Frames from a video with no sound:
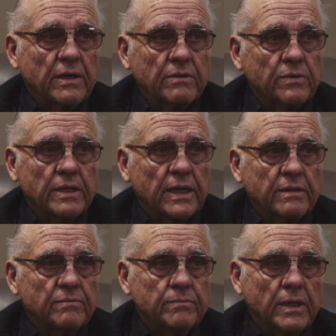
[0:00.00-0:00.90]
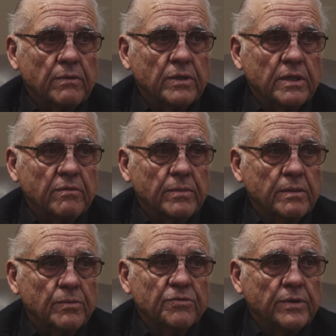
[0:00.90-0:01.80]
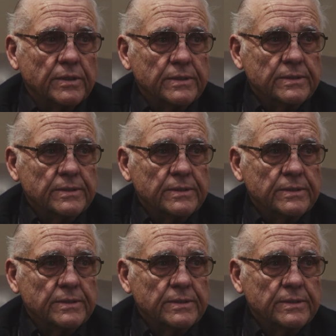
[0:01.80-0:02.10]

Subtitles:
I wouldn't even be moving.